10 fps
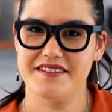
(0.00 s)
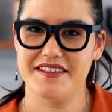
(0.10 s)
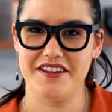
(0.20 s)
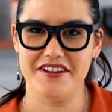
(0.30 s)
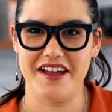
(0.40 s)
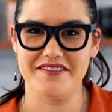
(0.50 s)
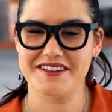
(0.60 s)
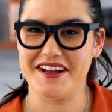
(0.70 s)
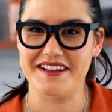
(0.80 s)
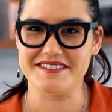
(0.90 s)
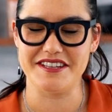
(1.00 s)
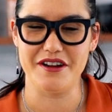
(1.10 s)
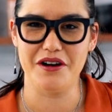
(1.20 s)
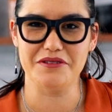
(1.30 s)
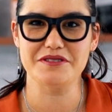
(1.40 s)
There you have it, guys,
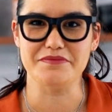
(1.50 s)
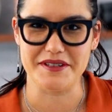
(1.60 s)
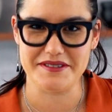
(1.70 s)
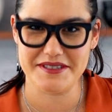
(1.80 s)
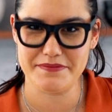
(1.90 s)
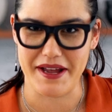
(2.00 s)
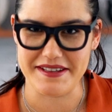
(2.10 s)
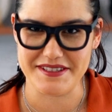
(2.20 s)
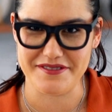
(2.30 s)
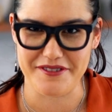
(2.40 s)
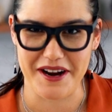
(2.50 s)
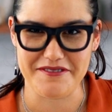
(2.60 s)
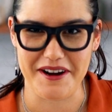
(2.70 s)
the ultimate spicy fried